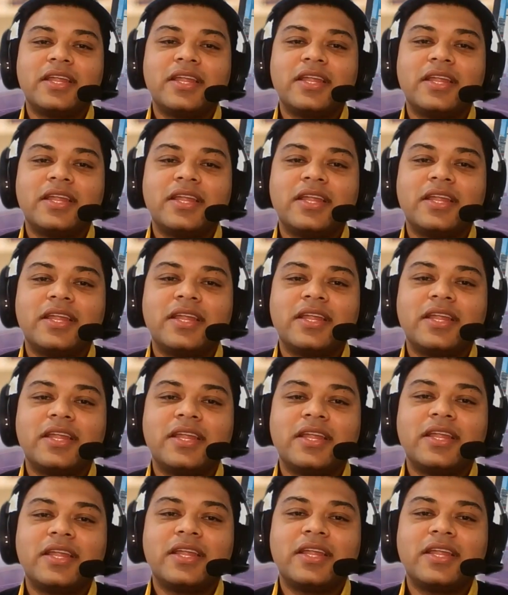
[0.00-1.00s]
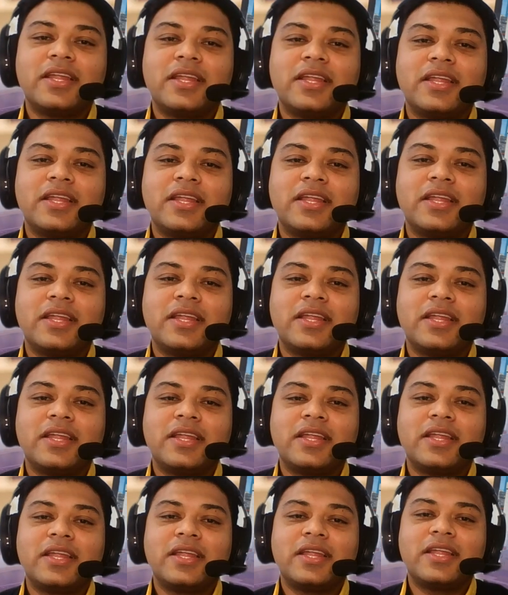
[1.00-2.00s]
with the
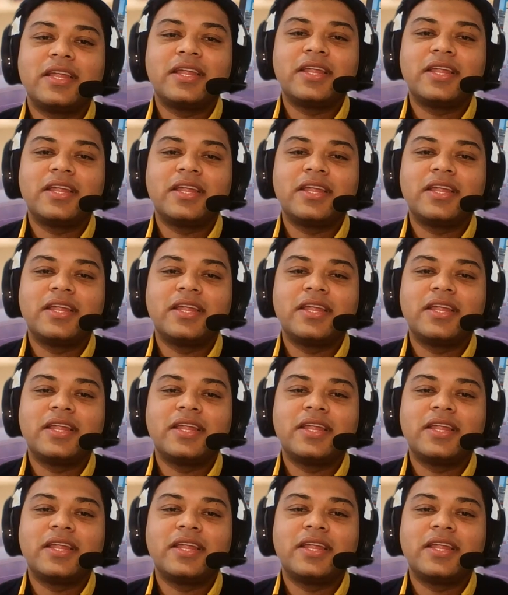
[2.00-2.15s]
title